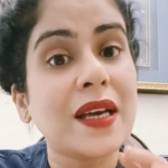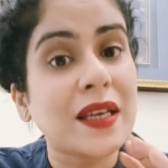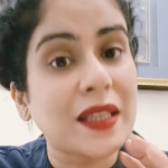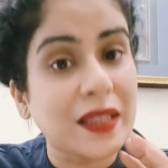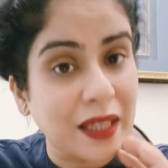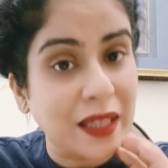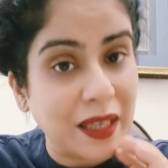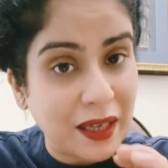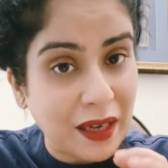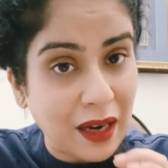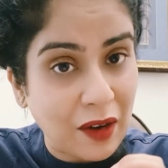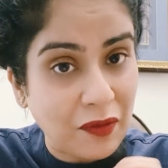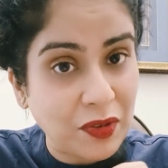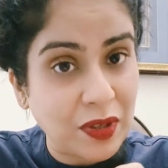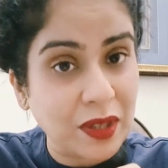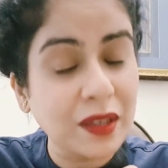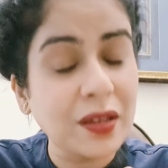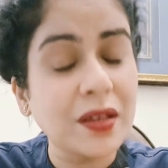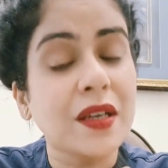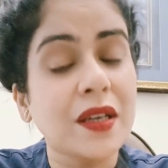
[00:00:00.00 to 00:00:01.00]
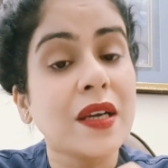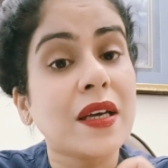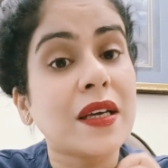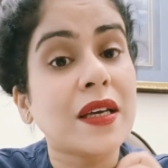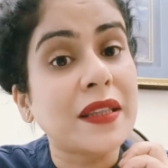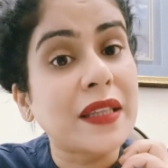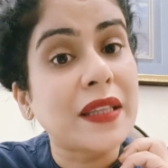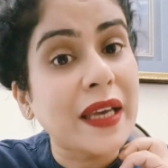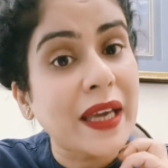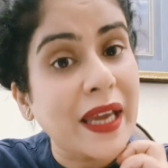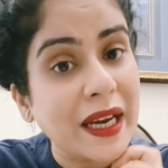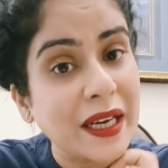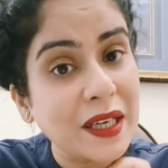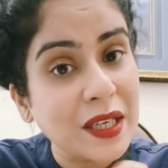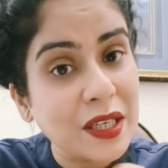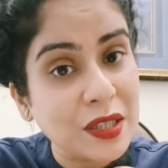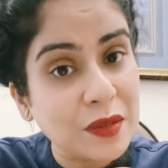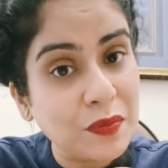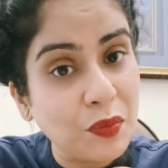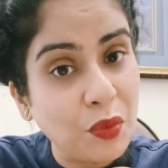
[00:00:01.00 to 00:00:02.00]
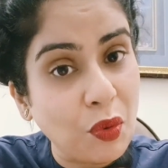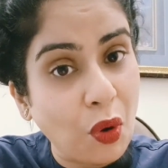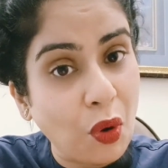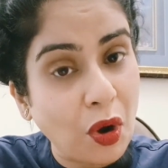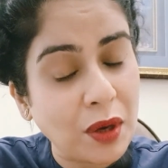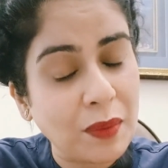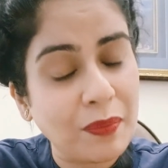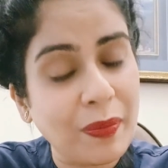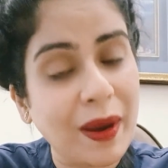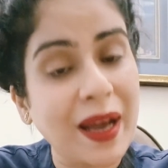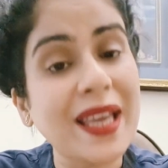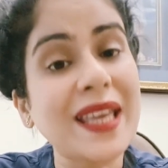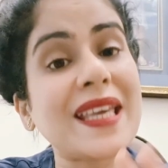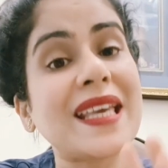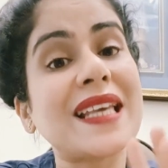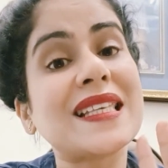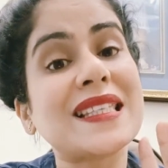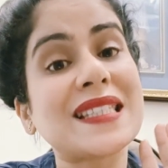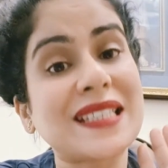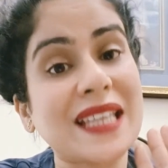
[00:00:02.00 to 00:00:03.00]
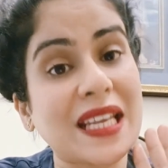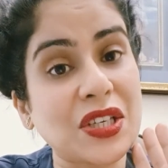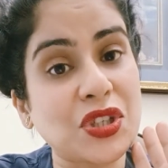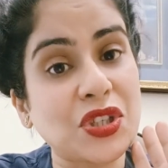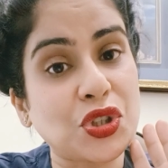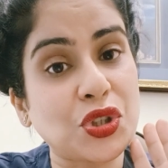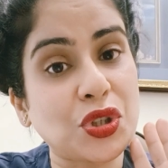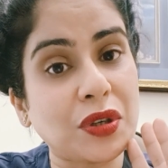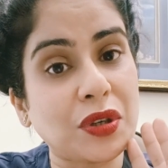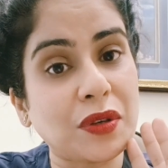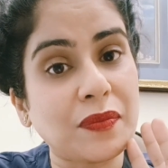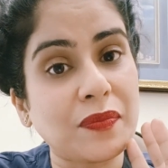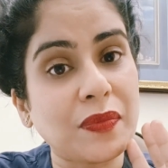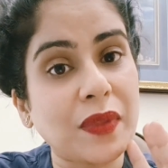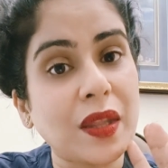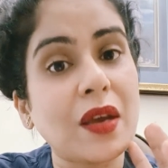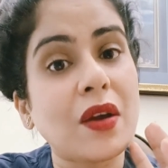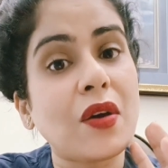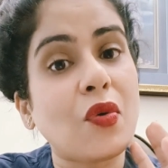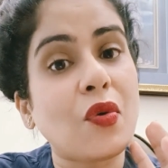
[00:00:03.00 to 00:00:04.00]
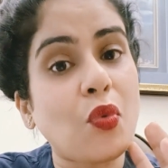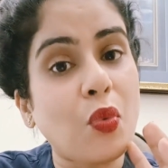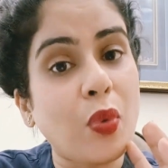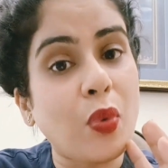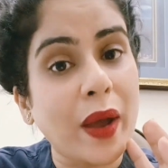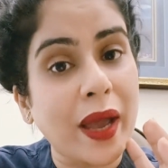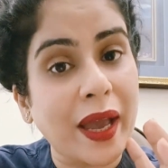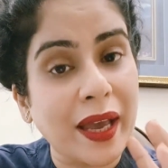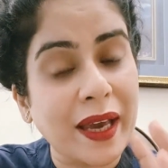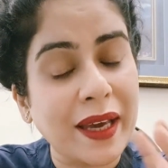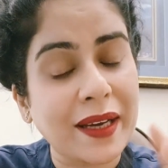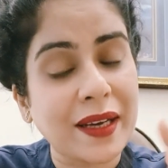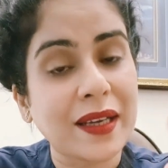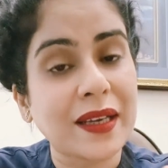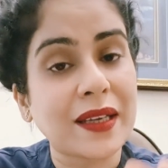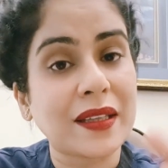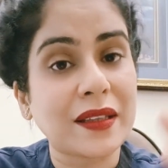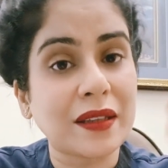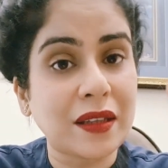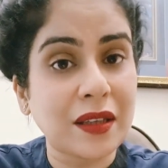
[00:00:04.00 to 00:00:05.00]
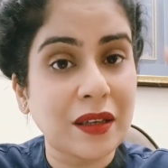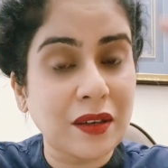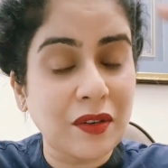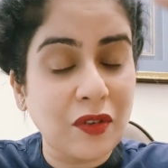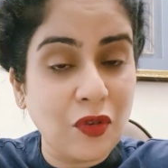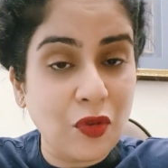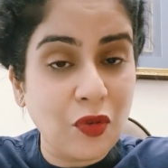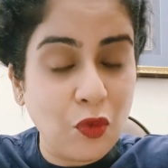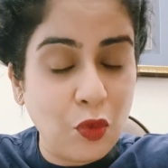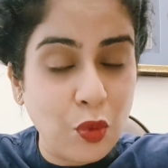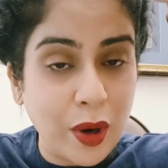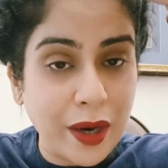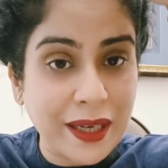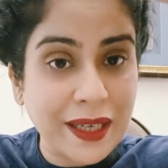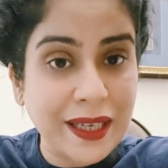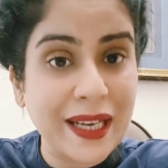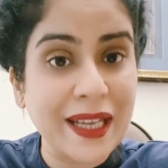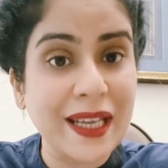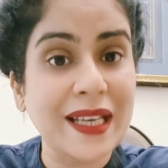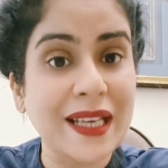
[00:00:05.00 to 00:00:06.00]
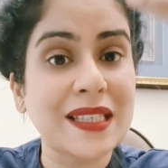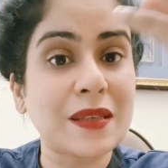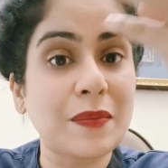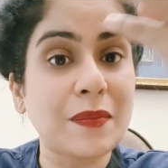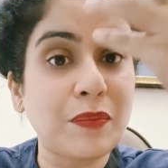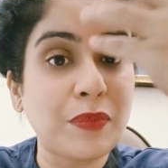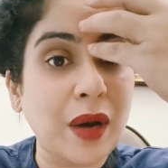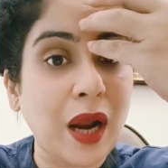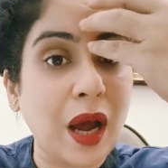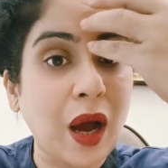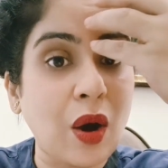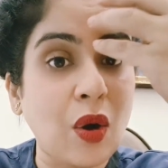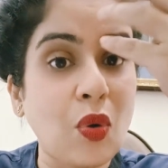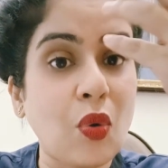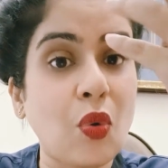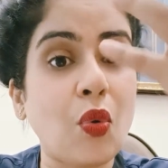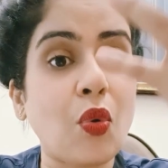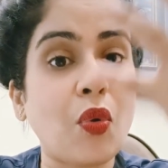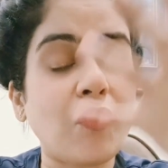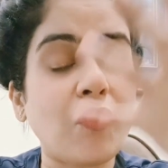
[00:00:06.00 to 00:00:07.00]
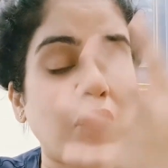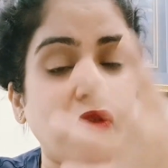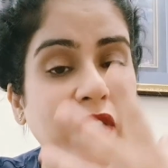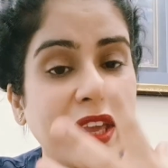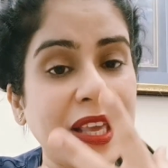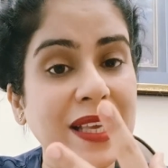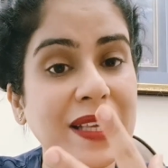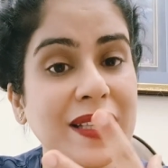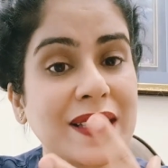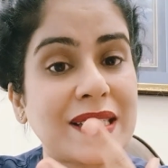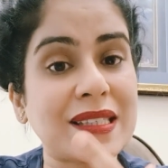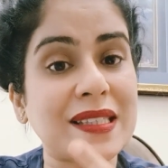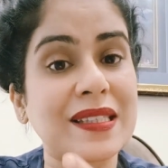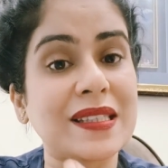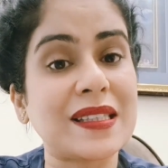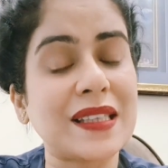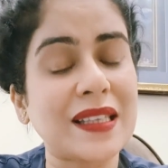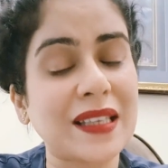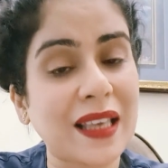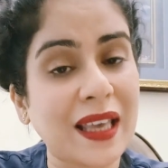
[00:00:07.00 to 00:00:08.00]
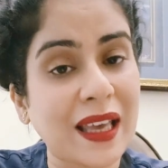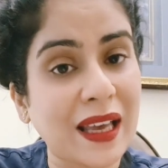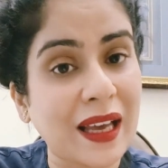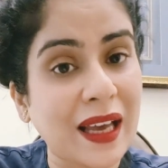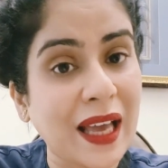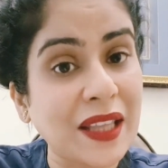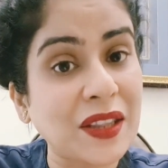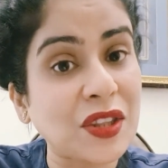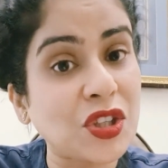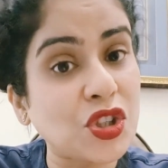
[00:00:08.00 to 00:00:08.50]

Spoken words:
Thereafter the head is born by extension, where the vertex, brow, face and the